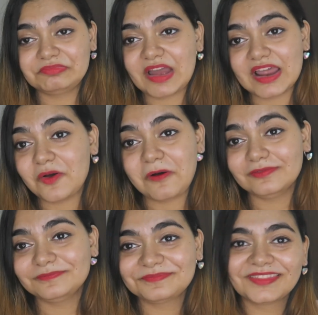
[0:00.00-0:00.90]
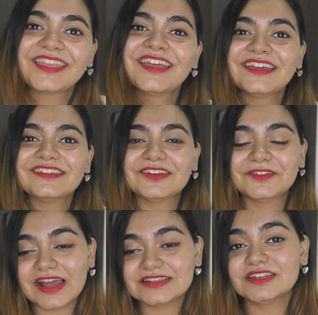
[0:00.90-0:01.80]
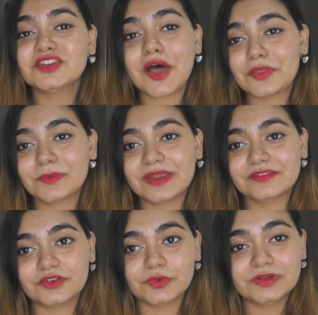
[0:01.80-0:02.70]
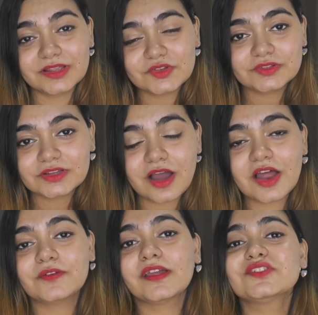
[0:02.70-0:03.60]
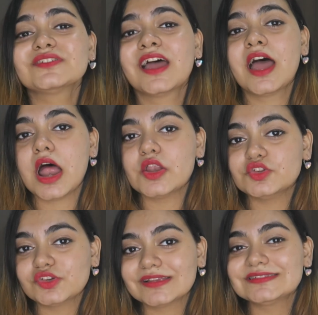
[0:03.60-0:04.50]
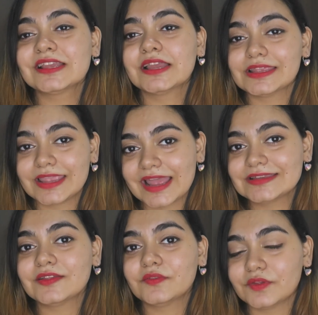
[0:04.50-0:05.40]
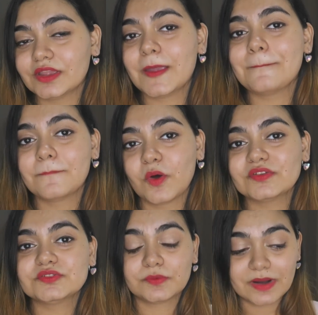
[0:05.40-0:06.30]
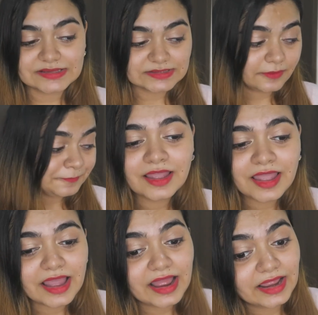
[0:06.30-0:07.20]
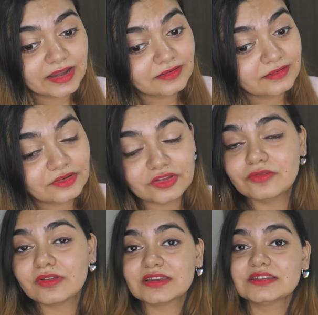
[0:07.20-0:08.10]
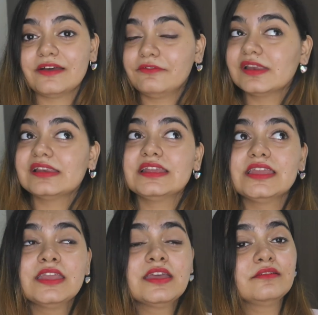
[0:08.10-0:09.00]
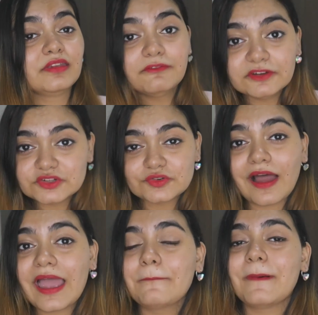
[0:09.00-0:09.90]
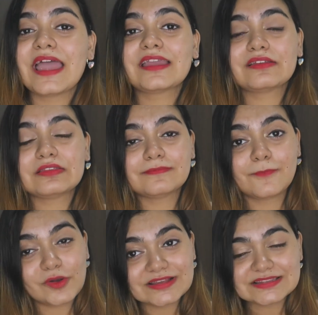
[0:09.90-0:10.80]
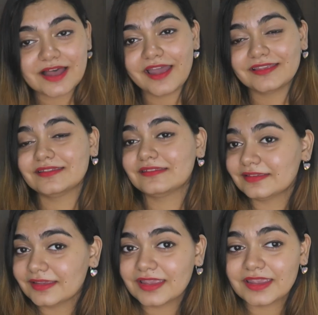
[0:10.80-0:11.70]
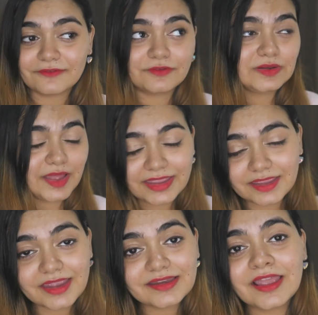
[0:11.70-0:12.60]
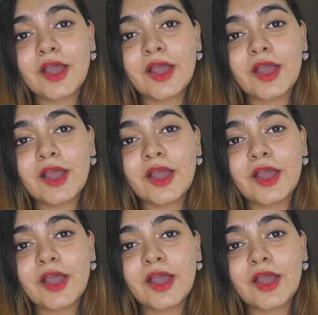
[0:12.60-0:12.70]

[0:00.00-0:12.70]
at all. So that's another reason to ditch the cartridge and just get the moisturizer. And you can definitely give it a try buying a smaller size and see if you like it,